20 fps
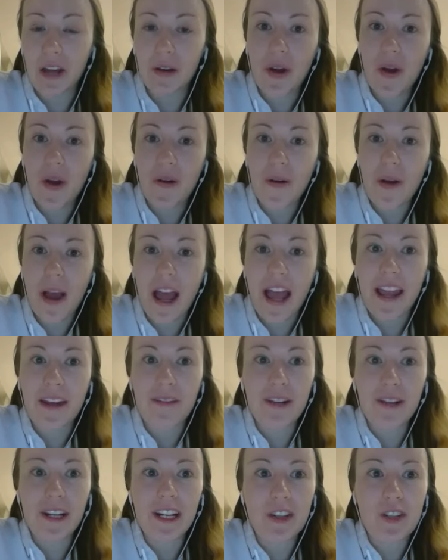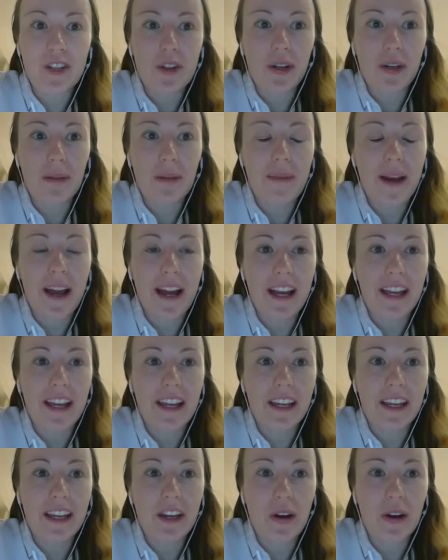don't know. I really enjoyed
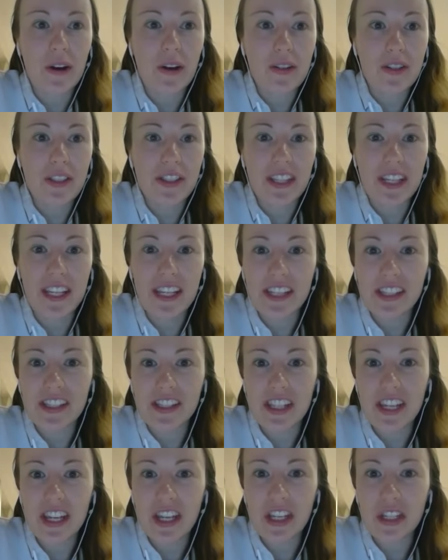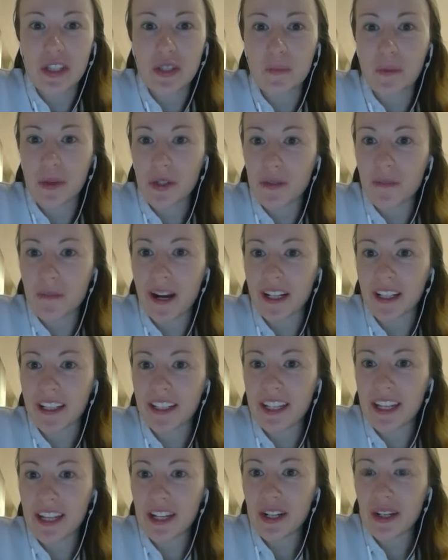my courses in sports
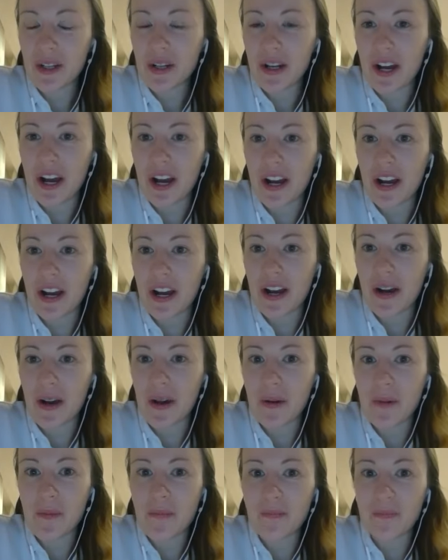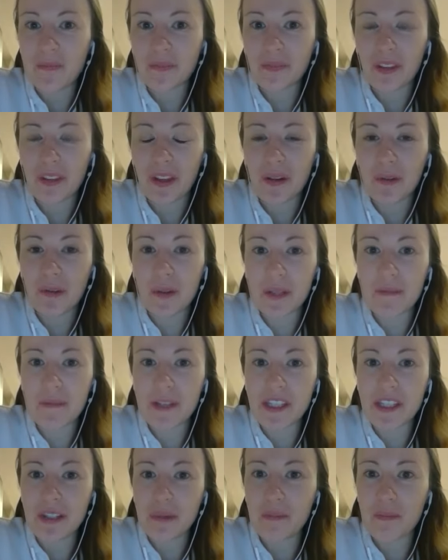marketing with
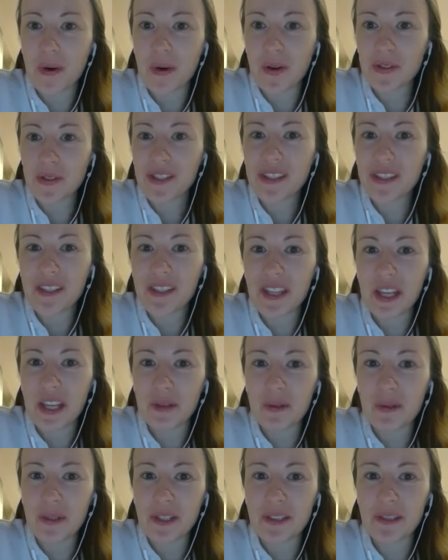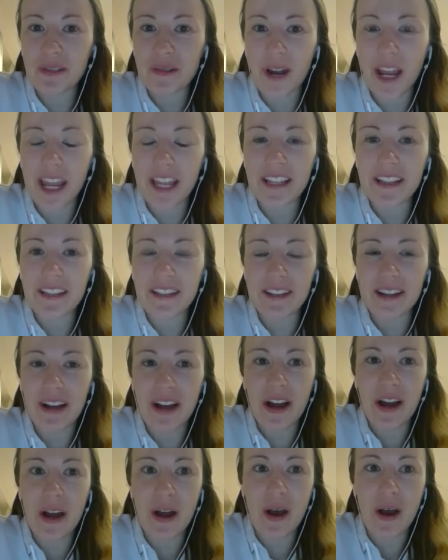Mr. Pons. It was great.
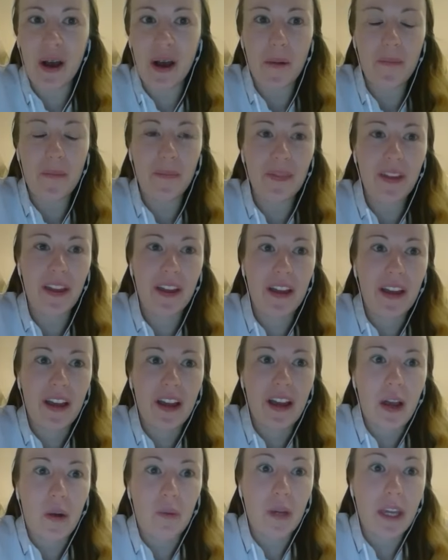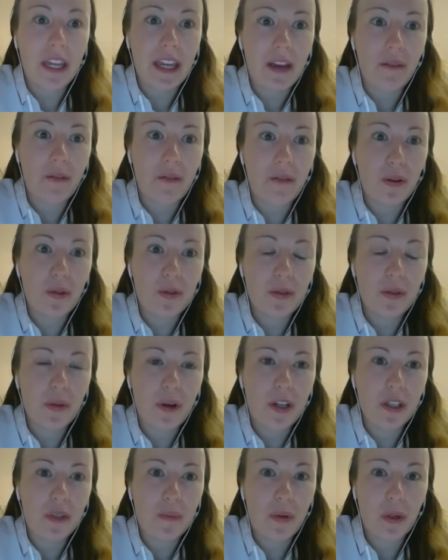We have also
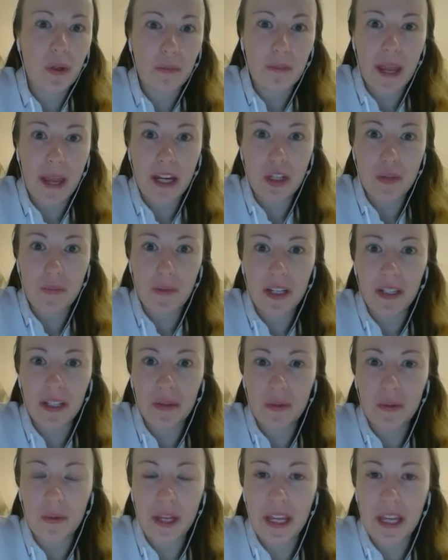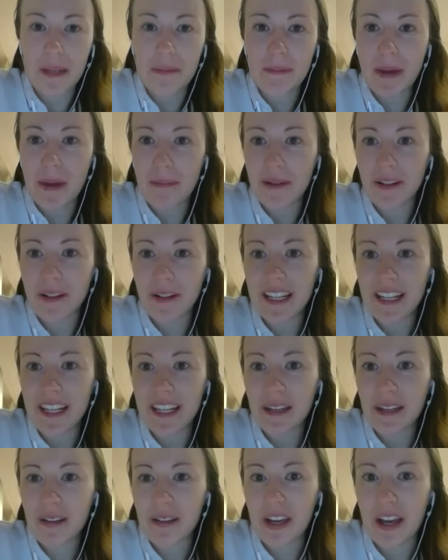a sport management with
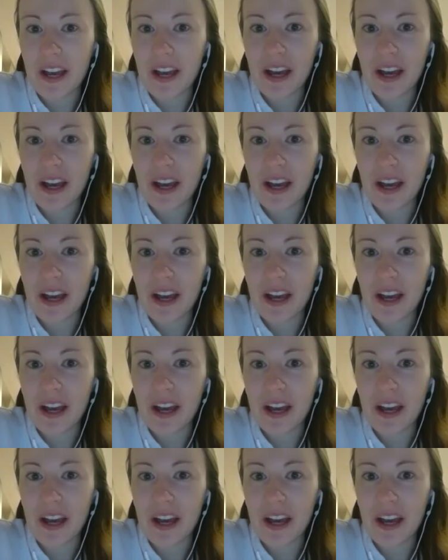Beverly.